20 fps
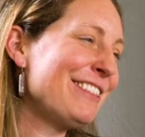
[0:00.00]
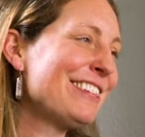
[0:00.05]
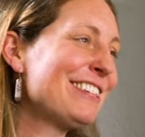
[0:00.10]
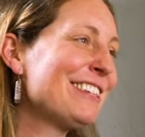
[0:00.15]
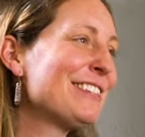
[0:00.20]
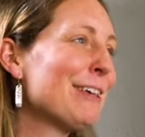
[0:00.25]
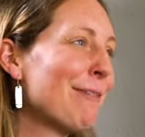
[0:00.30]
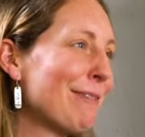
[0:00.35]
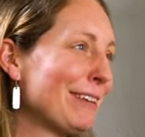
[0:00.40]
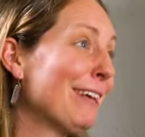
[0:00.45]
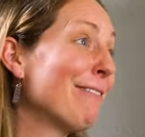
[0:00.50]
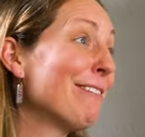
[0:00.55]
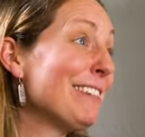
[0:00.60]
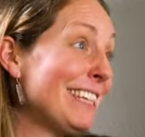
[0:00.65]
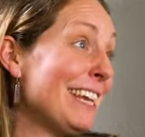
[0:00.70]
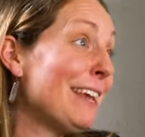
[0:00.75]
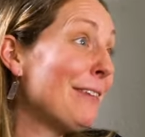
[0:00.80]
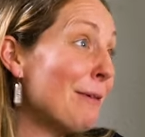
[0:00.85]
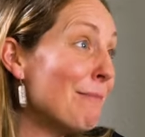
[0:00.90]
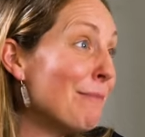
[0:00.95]
this is something that we
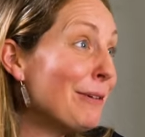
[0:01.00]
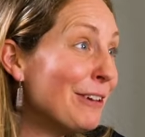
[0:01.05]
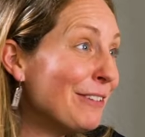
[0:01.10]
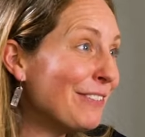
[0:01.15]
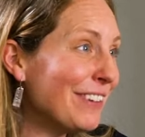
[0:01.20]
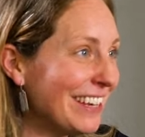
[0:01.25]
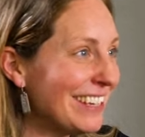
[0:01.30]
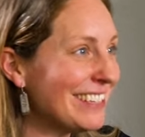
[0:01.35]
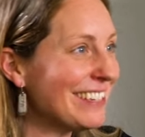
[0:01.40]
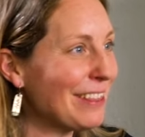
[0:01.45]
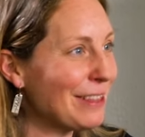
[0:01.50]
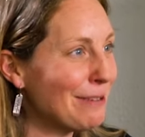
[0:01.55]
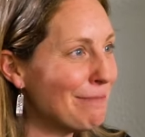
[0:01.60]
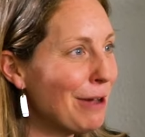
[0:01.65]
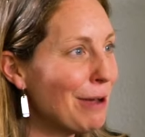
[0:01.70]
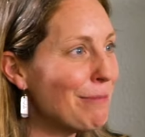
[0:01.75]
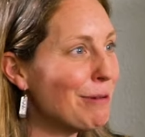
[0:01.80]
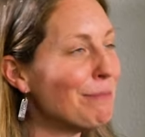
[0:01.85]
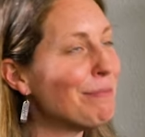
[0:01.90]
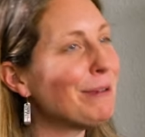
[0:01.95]
see in the movies at the
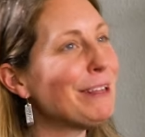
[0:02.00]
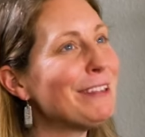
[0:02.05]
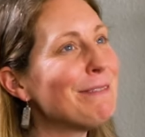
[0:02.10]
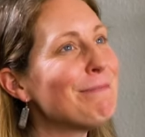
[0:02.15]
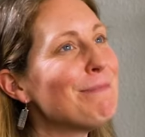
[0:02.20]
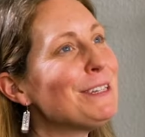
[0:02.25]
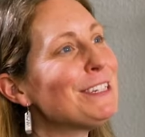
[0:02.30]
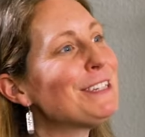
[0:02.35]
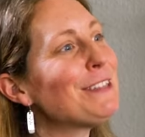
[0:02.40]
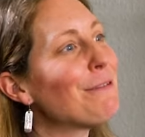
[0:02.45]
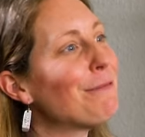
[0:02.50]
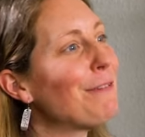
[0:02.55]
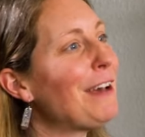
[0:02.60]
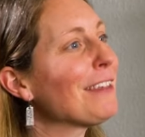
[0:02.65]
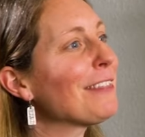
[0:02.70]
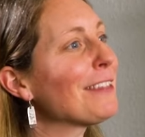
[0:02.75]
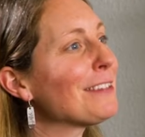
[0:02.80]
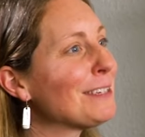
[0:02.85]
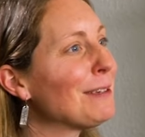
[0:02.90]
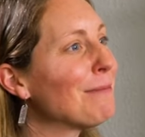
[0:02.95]
moment, but just the
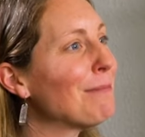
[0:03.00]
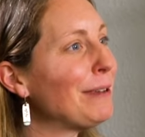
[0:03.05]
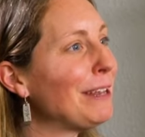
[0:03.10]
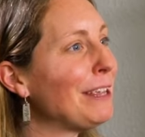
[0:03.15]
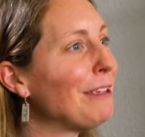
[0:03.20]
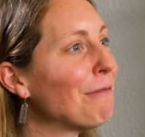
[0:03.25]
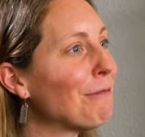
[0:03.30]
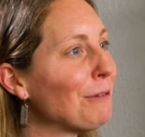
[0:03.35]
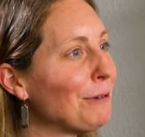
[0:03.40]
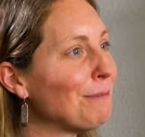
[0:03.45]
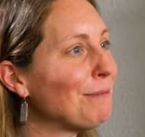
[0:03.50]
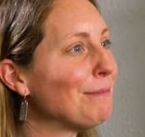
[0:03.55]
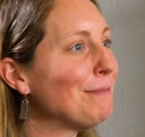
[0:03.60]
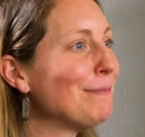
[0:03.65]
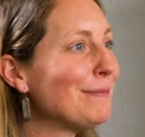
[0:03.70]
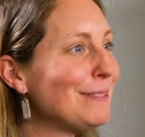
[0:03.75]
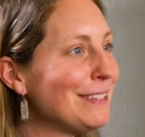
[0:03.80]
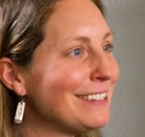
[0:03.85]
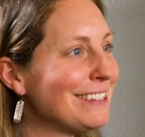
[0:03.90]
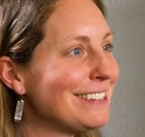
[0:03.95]
fact that somebody from
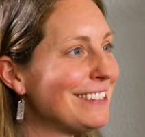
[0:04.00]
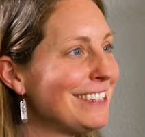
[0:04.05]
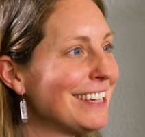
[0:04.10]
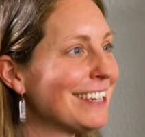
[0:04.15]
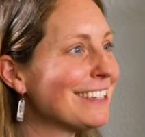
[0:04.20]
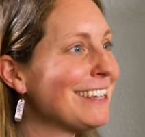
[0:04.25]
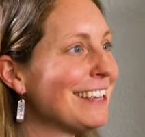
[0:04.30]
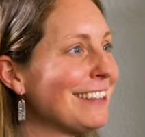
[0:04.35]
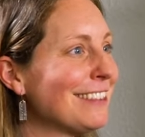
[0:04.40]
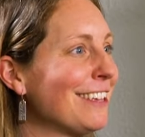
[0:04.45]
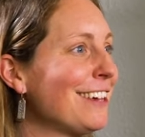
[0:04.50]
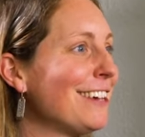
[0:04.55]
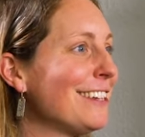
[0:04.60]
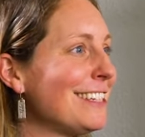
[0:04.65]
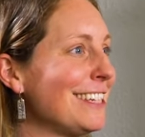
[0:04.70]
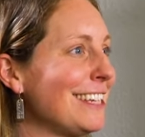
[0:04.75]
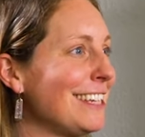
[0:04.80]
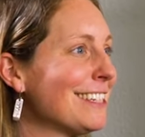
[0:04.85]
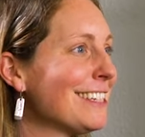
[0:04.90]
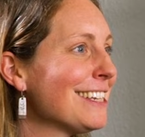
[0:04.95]
the
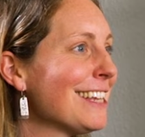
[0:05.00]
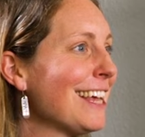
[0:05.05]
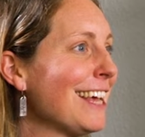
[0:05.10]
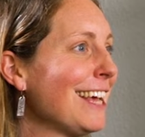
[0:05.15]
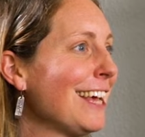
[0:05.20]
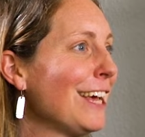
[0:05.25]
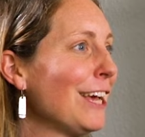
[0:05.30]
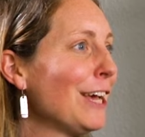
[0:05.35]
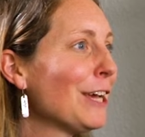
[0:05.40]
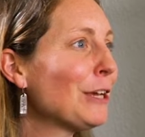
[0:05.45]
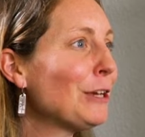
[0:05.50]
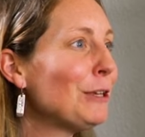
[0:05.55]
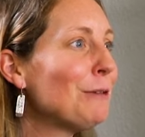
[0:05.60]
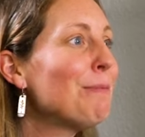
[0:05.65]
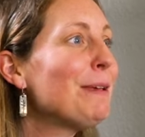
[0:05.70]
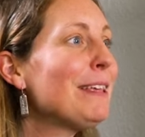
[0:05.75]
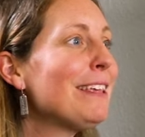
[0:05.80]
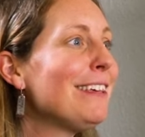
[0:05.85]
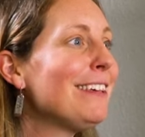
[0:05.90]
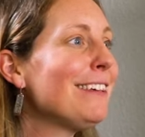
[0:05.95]
1630s
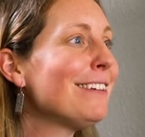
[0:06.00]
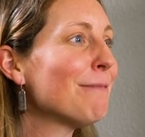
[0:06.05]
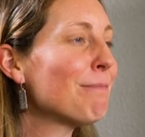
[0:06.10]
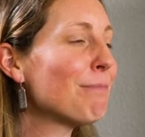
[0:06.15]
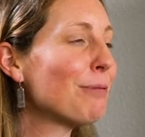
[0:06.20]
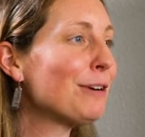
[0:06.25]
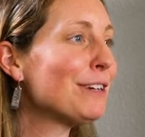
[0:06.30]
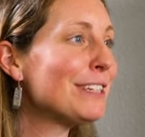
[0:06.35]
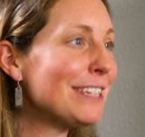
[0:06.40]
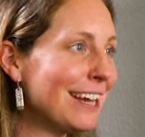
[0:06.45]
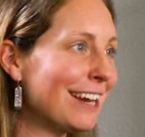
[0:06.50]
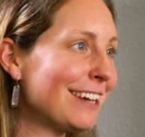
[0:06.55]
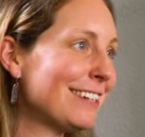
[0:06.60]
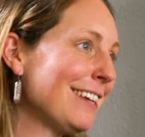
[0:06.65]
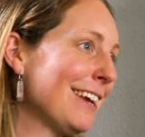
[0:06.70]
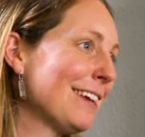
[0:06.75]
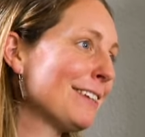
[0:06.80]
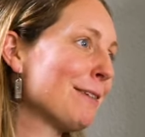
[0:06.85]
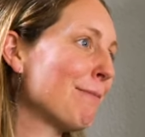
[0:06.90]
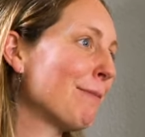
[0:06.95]
could be
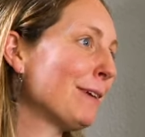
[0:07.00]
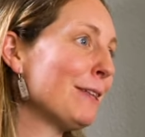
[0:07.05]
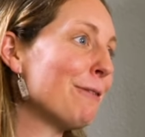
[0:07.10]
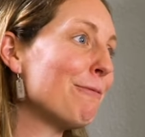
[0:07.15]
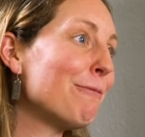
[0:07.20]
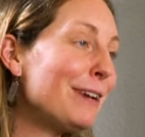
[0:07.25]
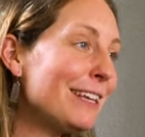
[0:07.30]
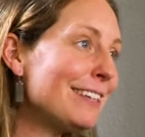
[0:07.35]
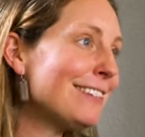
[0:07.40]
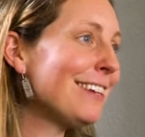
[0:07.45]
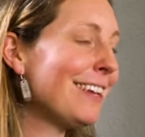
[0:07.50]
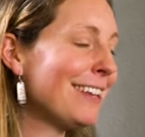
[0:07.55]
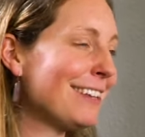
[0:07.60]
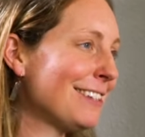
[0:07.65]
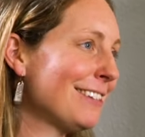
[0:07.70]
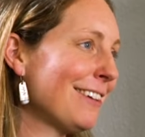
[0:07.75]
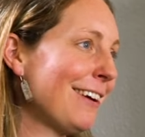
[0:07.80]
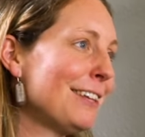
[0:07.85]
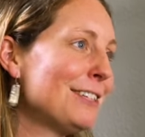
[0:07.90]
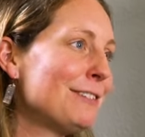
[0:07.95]
predicting something that we see
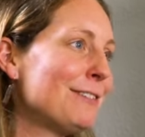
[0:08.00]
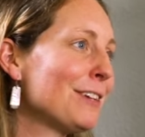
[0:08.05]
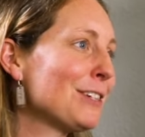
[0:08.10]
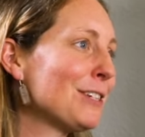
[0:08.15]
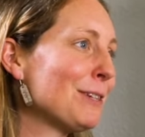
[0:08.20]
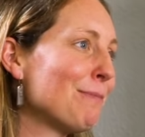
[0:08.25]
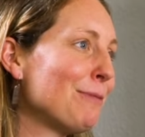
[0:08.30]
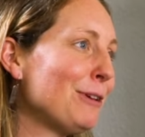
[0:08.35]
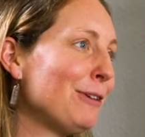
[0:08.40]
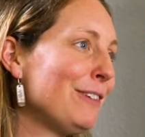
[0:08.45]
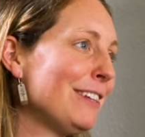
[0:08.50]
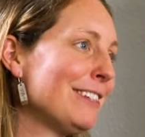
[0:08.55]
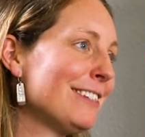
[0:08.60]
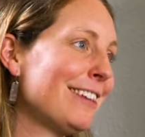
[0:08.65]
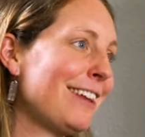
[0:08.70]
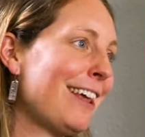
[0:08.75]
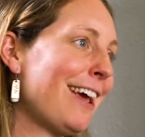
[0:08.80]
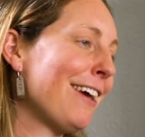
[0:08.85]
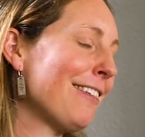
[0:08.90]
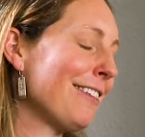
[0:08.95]
in science fiction movies
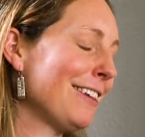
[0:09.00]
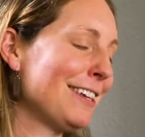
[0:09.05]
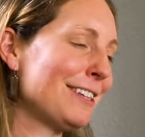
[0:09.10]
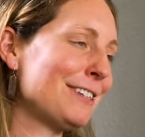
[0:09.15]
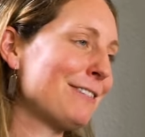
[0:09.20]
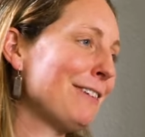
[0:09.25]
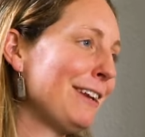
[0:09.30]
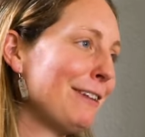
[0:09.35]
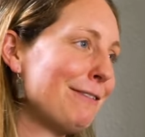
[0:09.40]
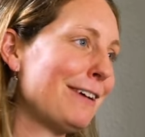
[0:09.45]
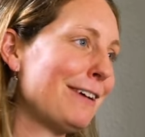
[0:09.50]
today, I think is really